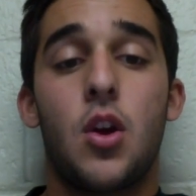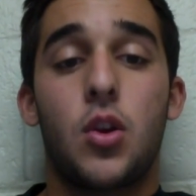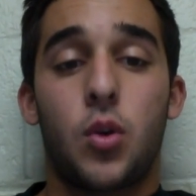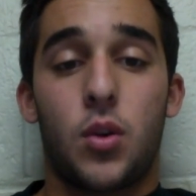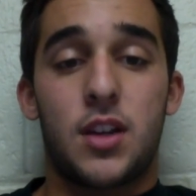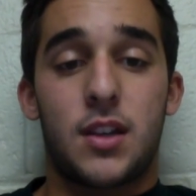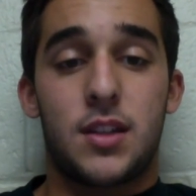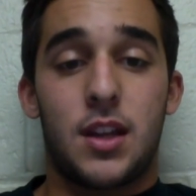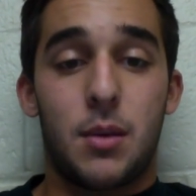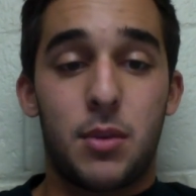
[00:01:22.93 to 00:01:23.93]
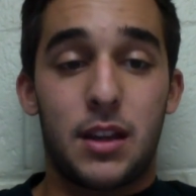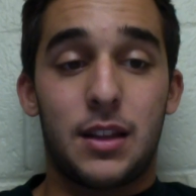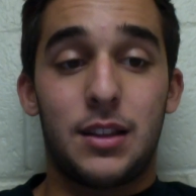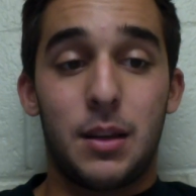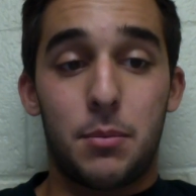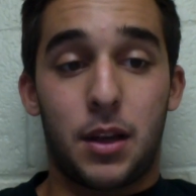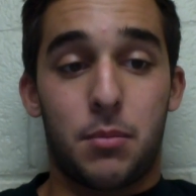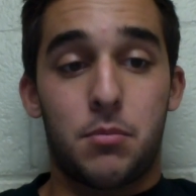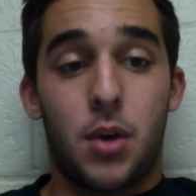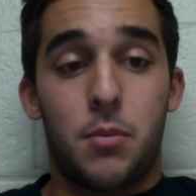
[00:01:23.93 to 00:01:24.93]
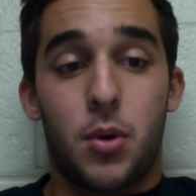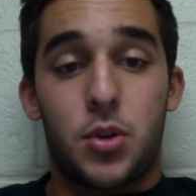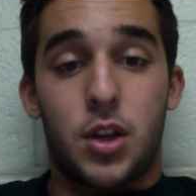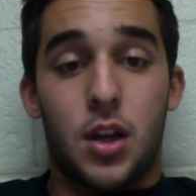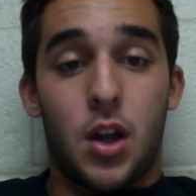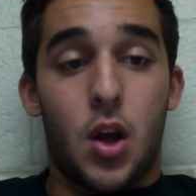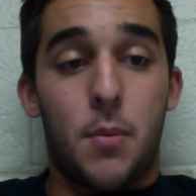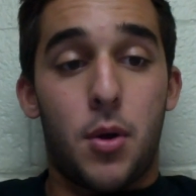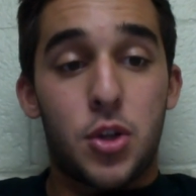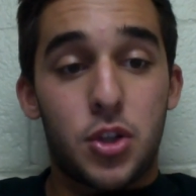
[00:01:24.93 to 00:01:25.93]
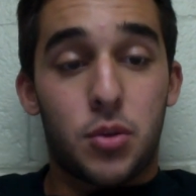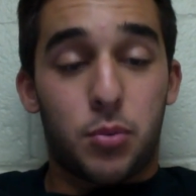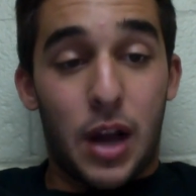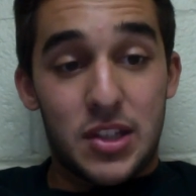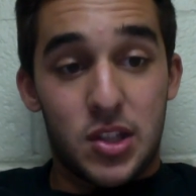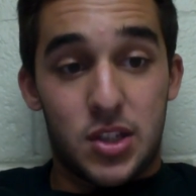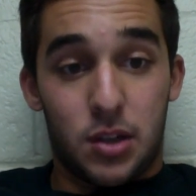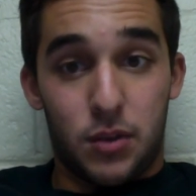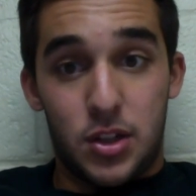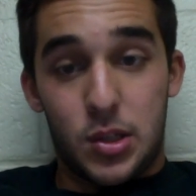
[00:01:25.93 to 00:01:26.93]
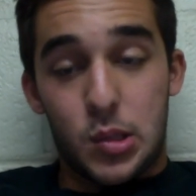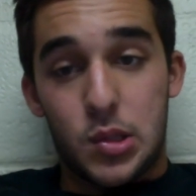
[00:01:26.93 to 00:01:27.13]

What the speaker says: cortex, inhibiting the limbic emotional processing regions.